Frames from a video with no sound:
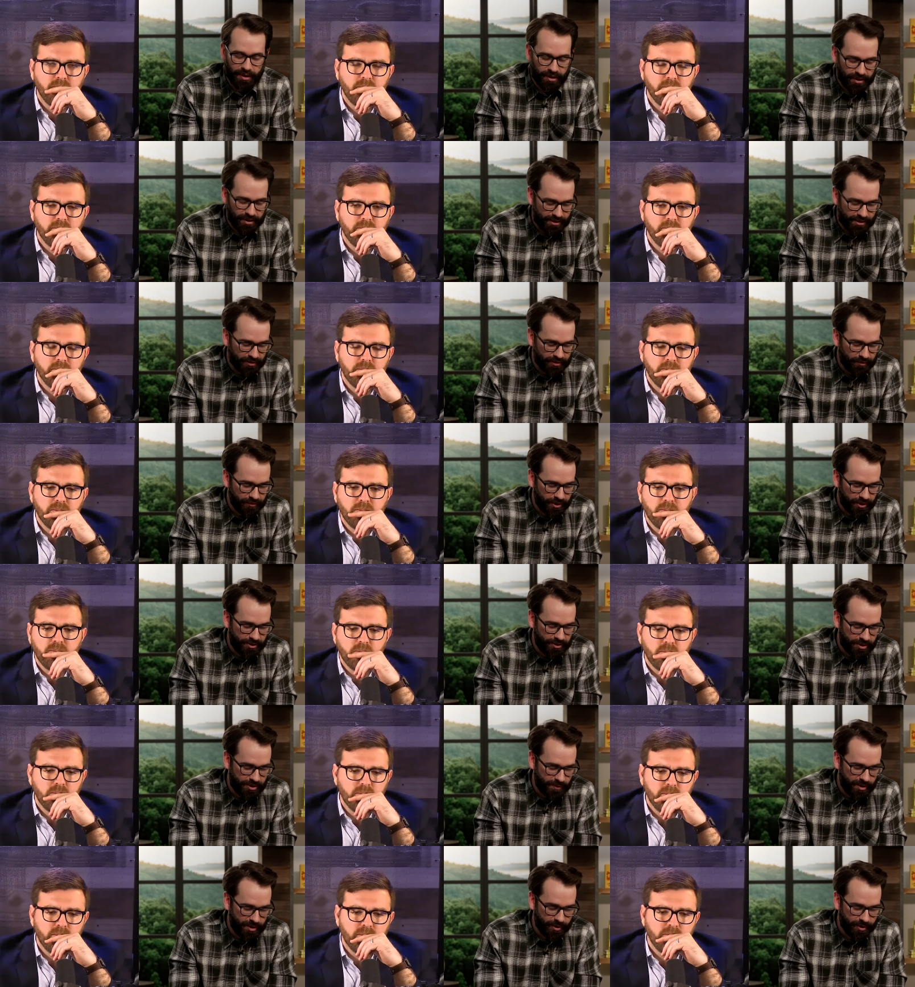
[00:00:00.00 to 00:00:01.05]
Speaker 1: that frustrates me the
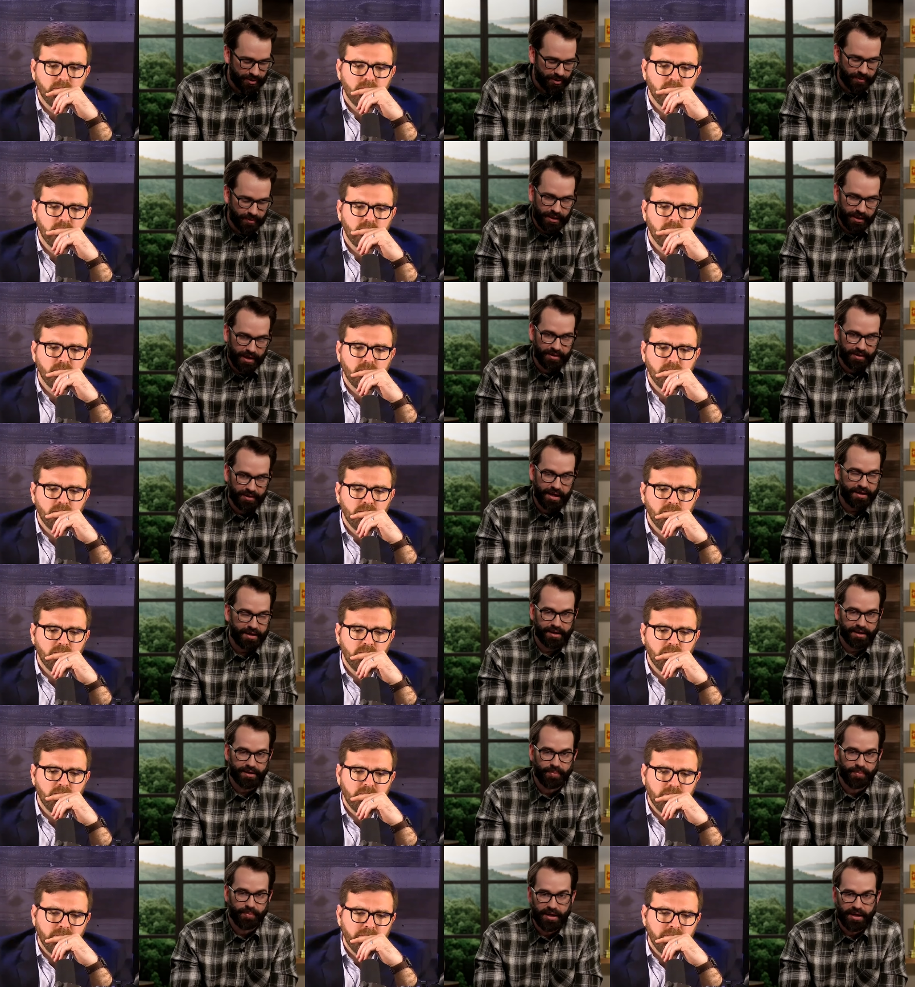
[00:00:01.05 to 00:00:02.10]
most about having any kind of
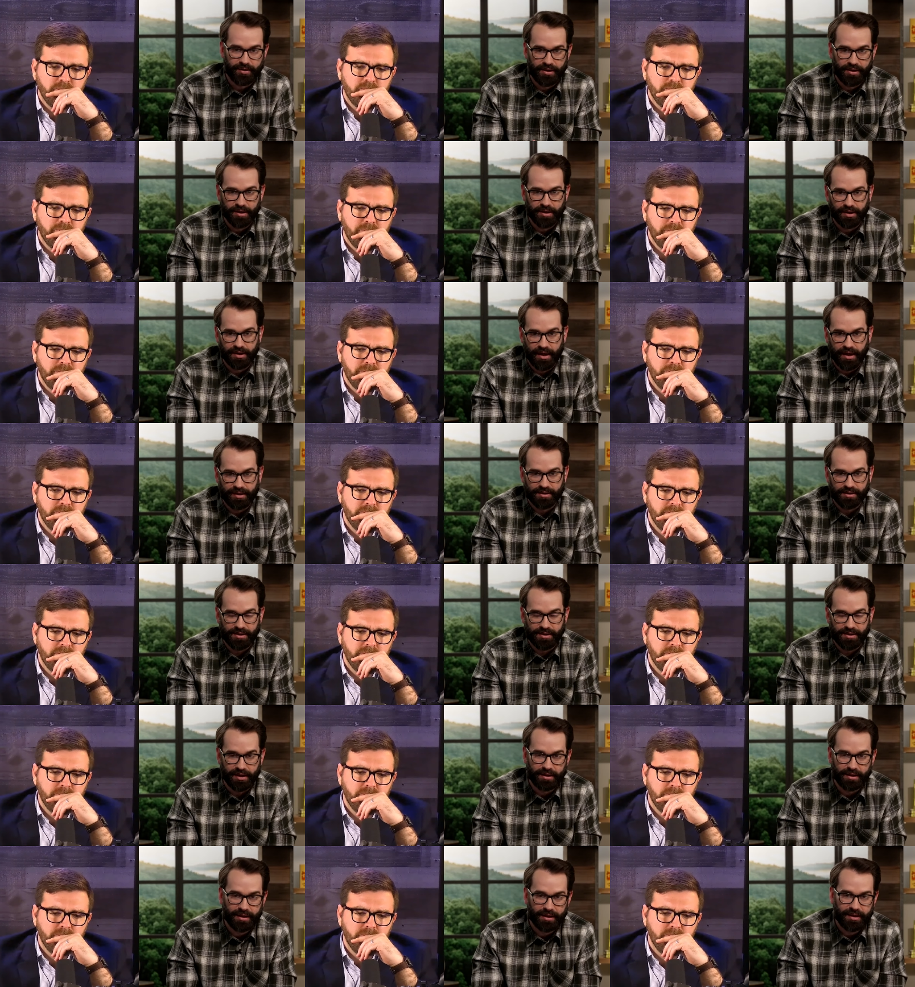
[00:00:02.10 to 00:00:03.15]
debate on the internet is that
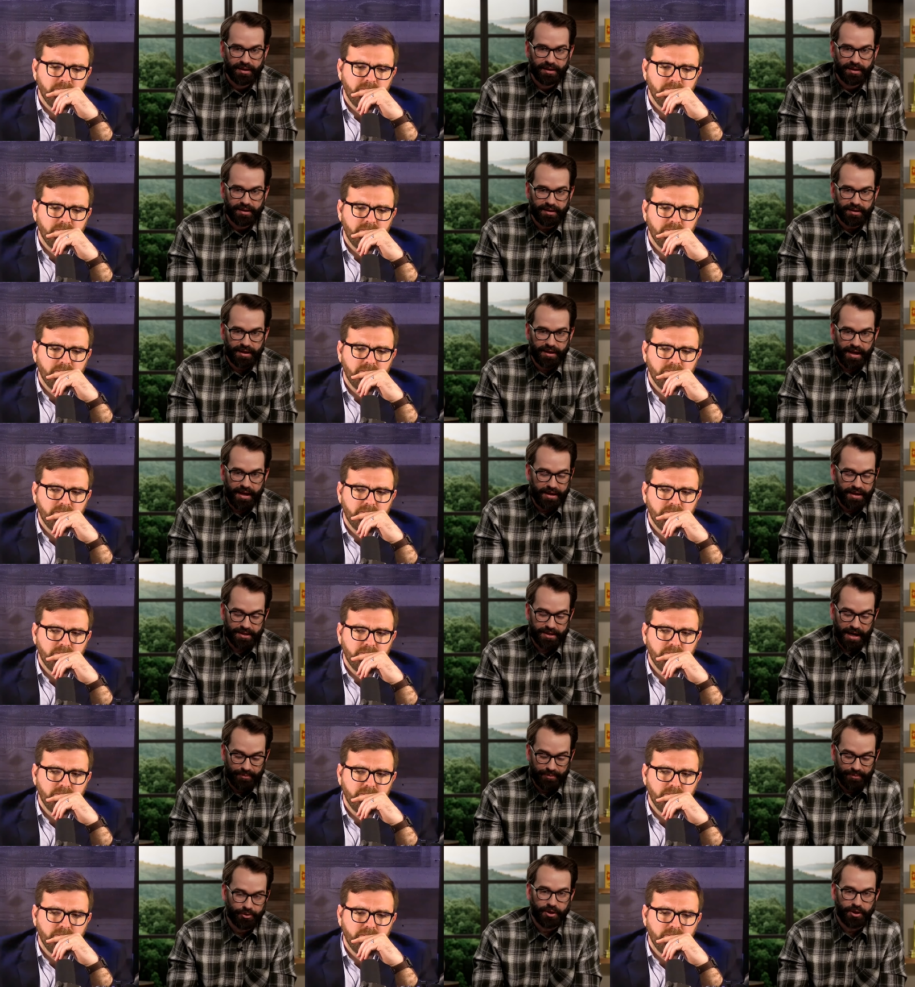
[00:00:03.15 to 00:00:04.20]
anytime you
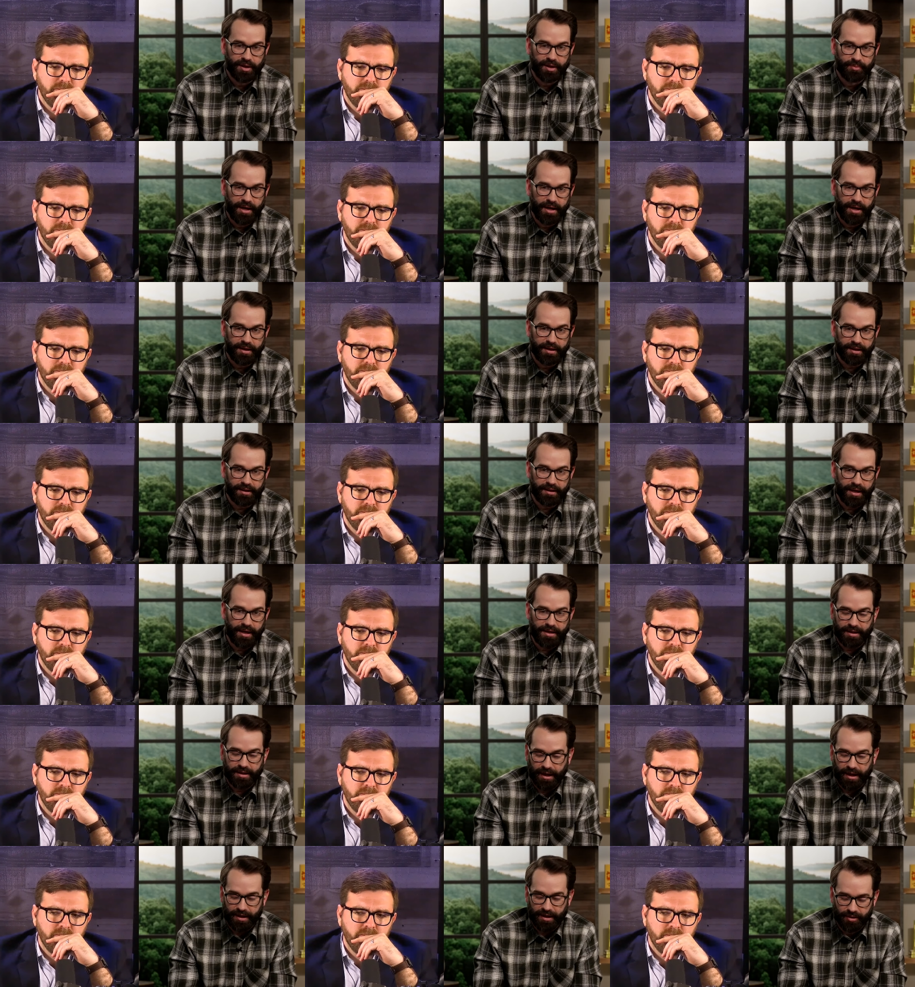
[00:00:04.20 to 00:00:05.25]
try to make any
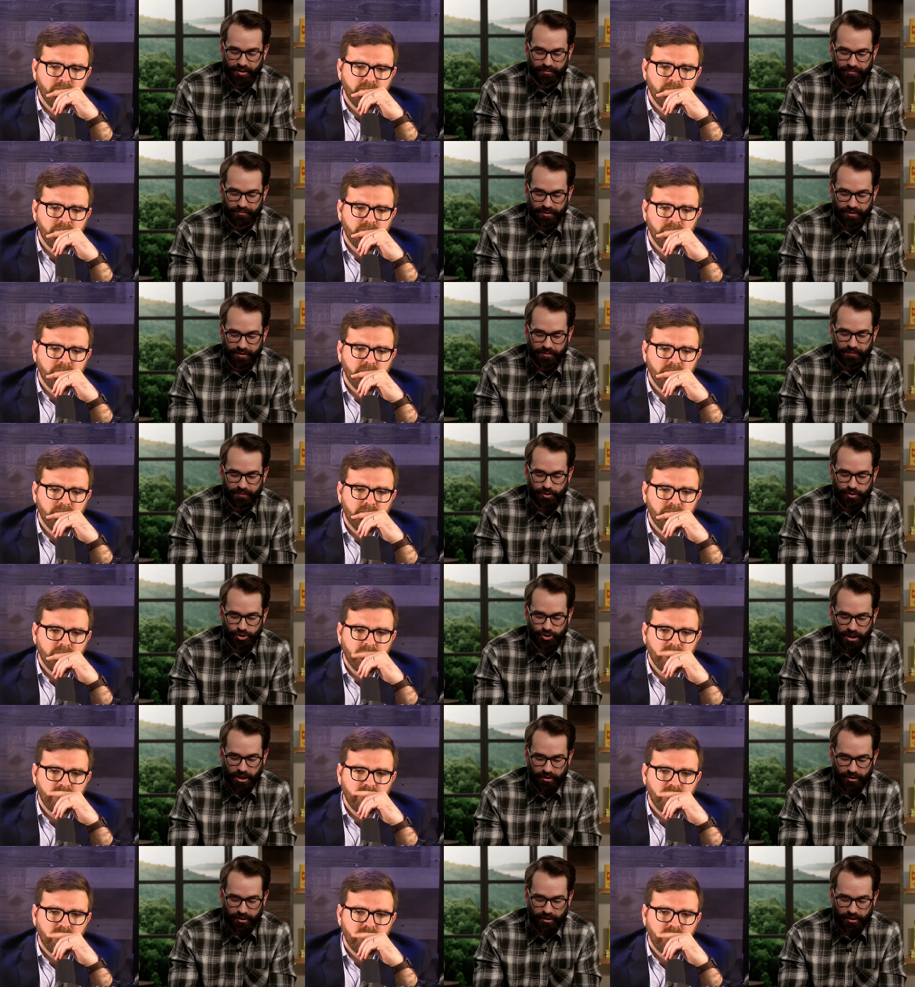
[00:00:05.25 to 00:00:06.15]
kind of general